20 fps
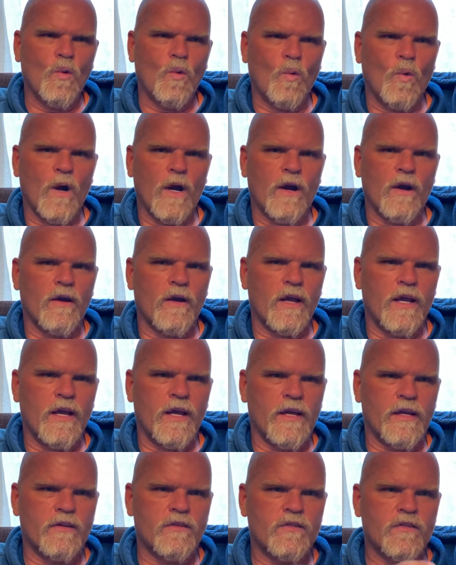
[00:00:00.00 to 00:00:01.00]
where
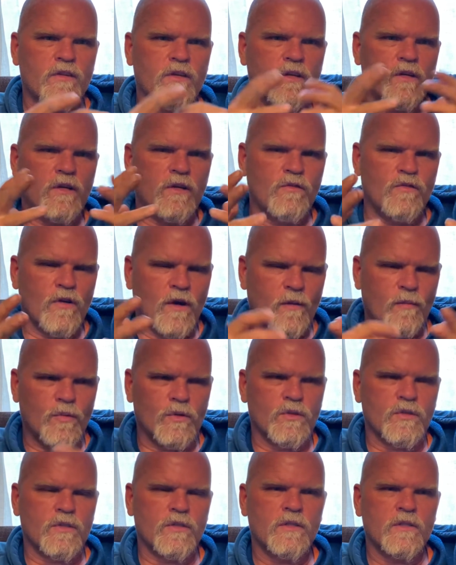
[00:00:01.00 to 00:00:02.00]
it crumbled.